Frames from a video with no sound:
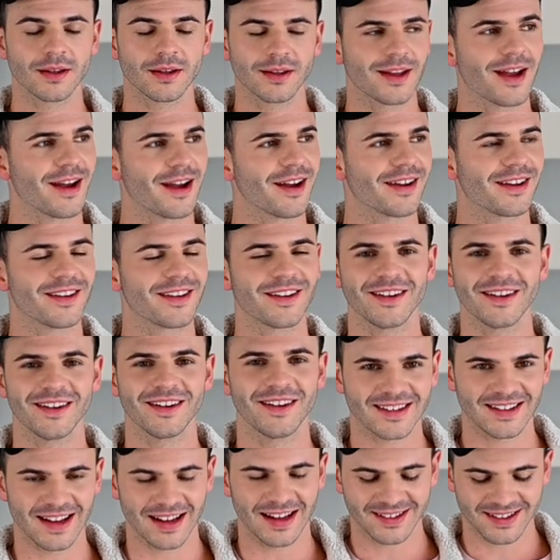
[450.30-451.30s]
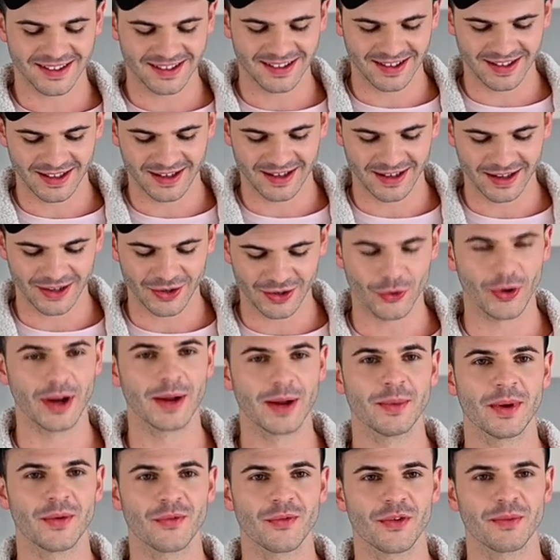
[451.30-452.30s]
Yeah, good. That's the agreement
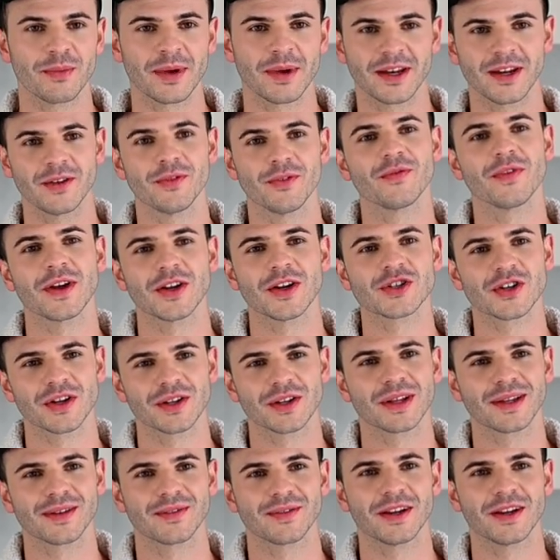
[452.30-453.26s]
for me to feature in this